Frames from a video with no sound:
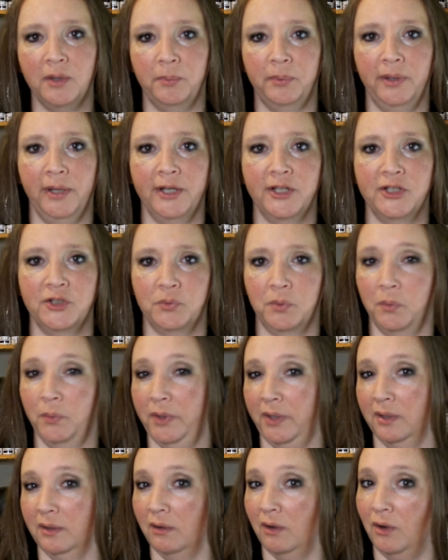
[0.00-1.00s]
a place where we
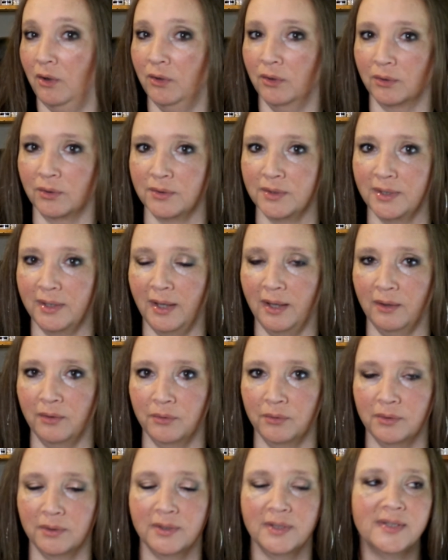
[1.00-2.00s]
can all learn
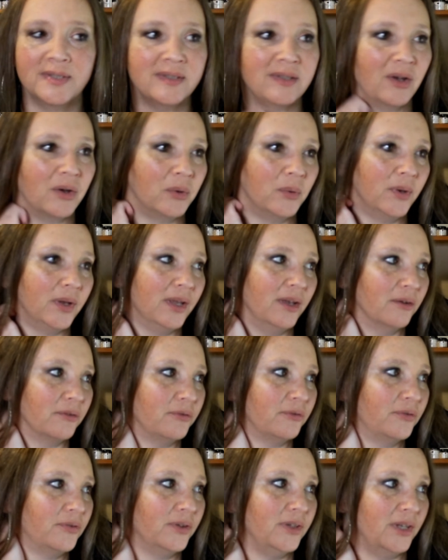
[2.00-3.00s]
together. So
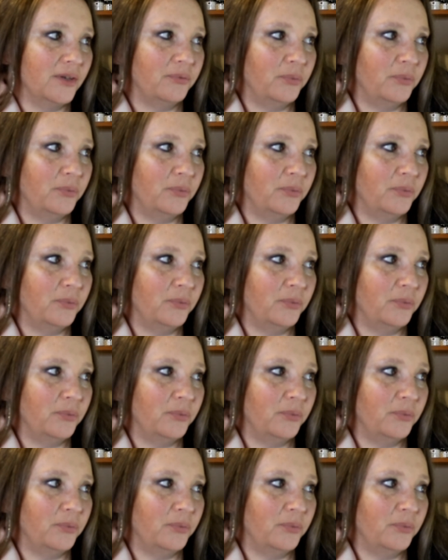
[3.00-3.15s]
if